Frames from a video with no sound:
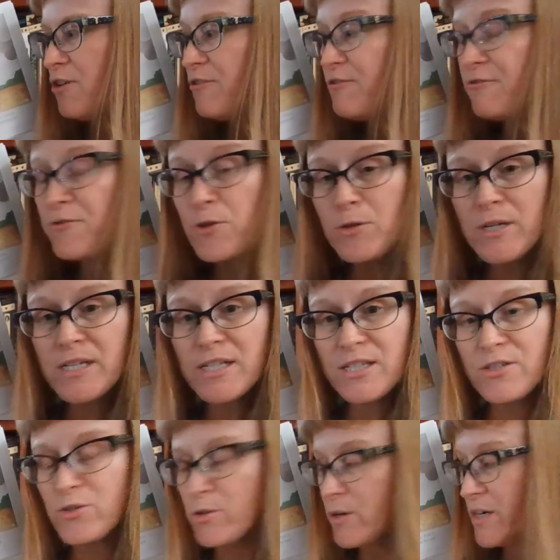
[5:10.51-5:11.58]
Food is
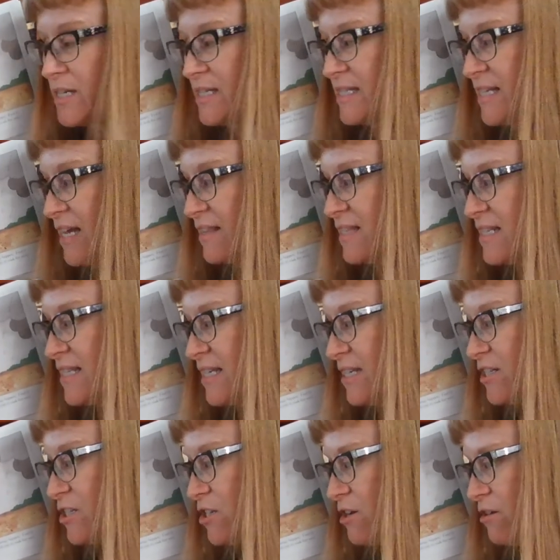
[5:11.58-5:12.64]
stored inside the
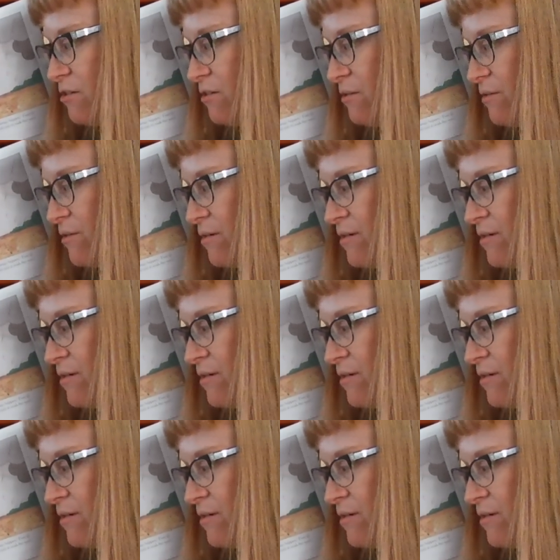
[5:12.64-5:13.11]
seed too.